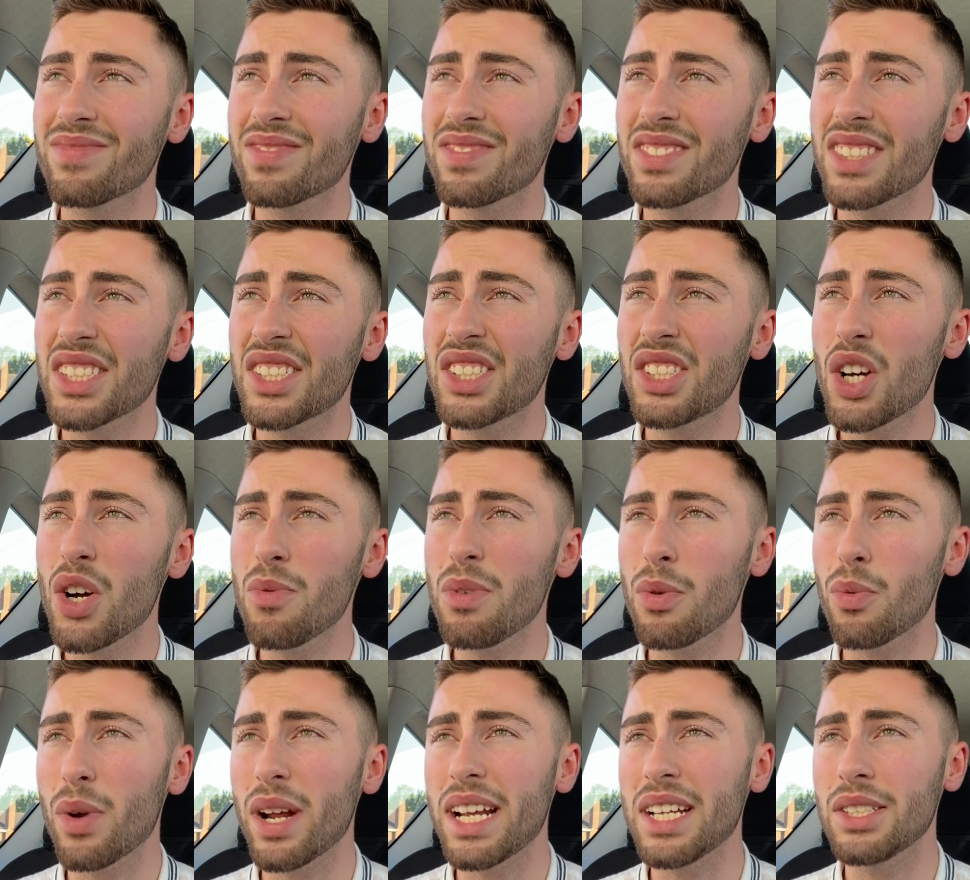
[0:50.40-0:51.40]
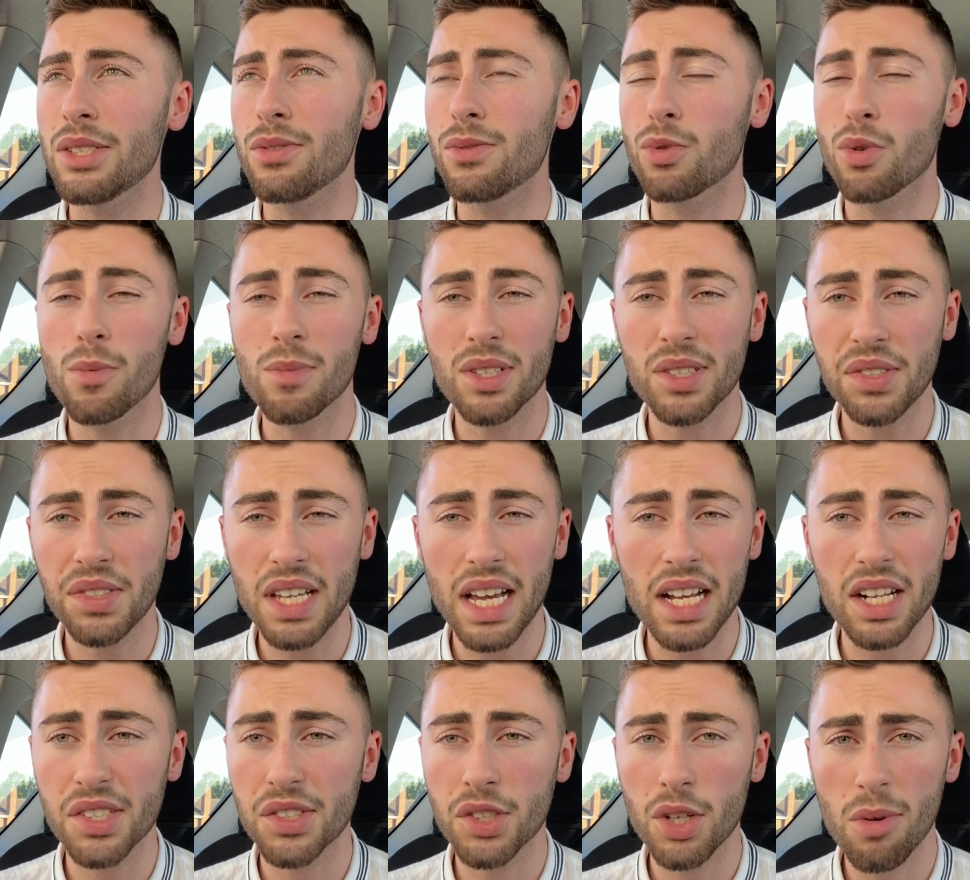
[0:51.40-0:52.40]
there's so many reasons for him to stay.
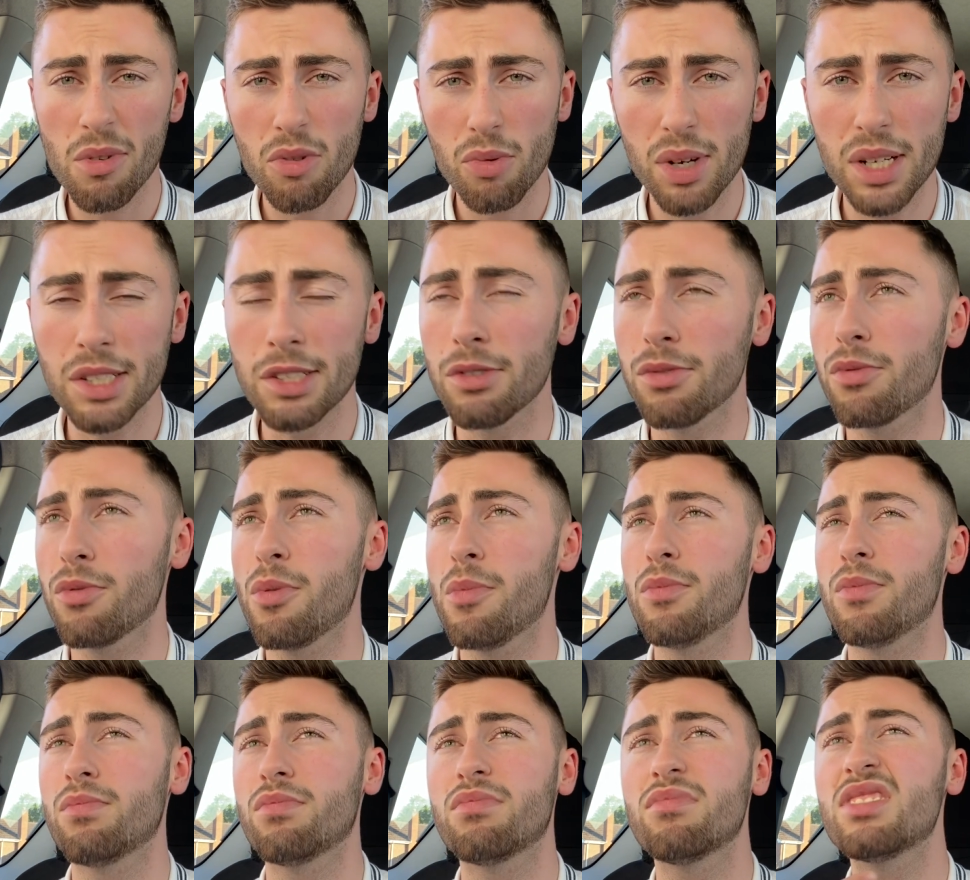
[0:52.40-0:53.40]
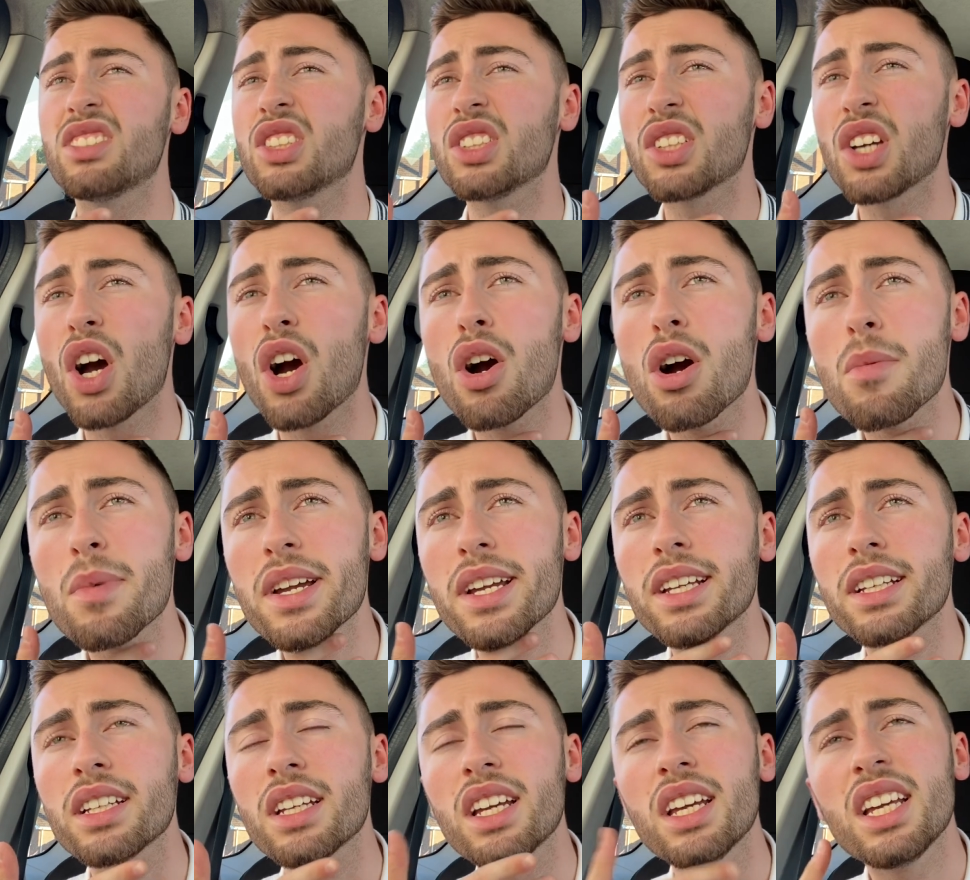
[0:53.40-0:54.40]
There's so many reasons for him to go. I
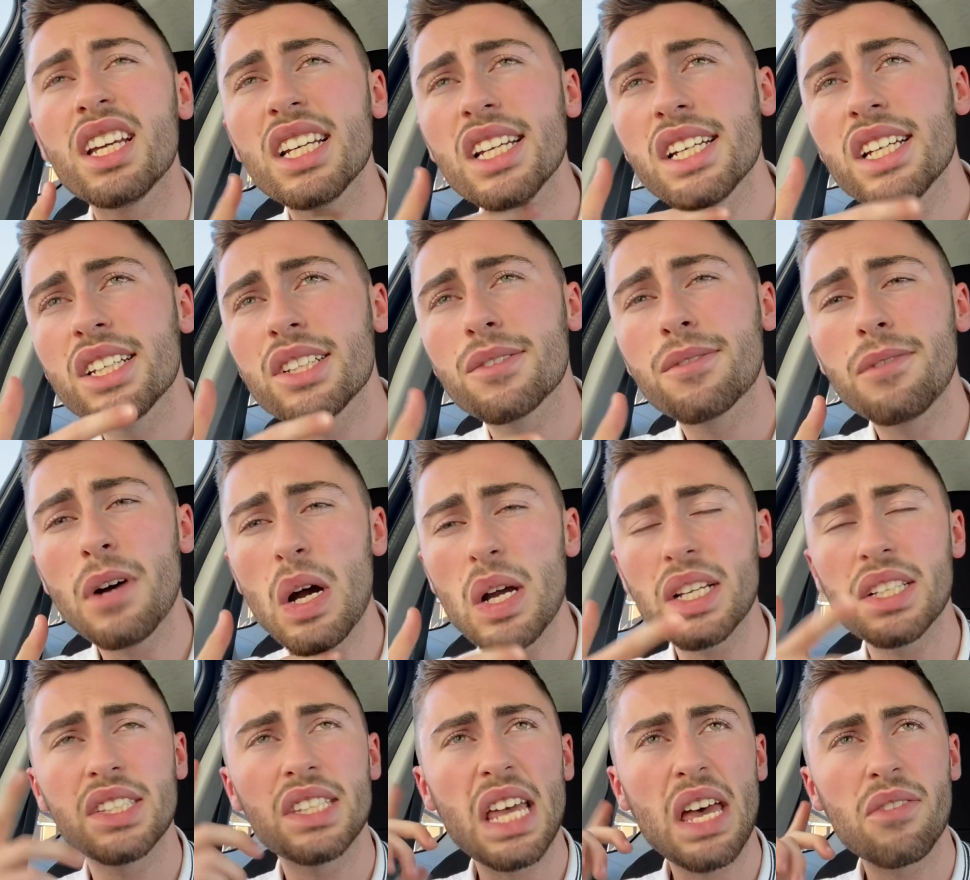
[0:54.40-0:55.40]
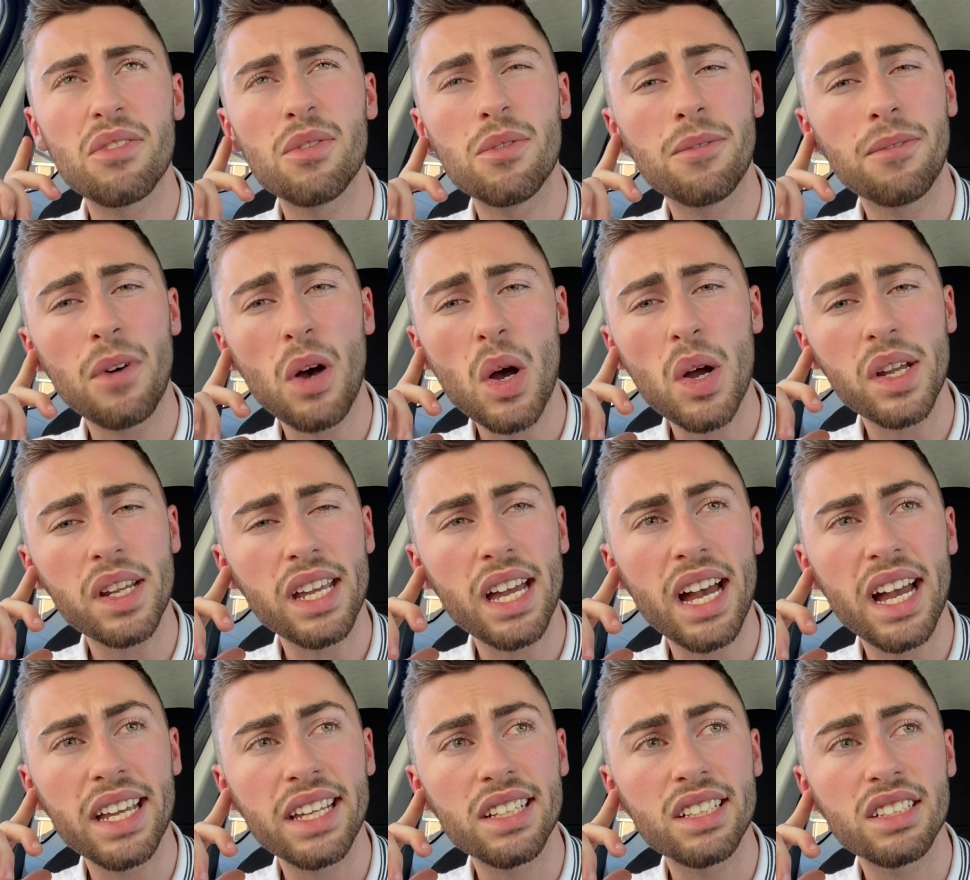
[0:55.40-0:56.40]
mean, he's 37,
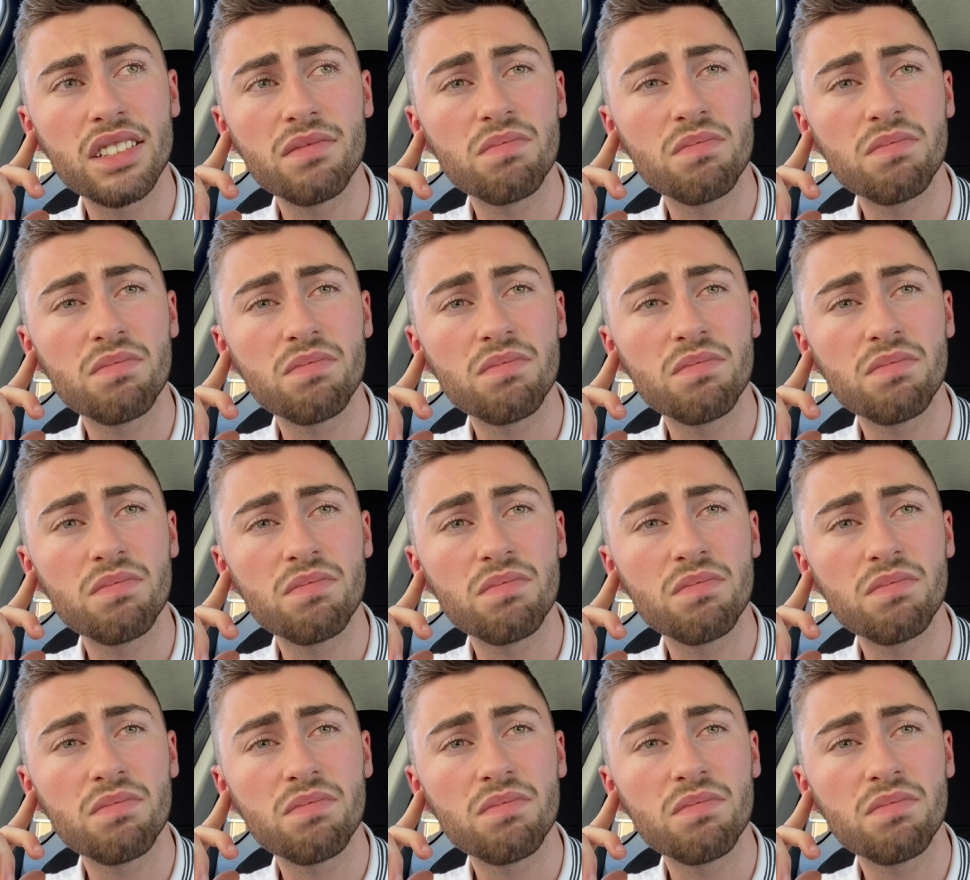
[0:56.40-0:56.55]
38.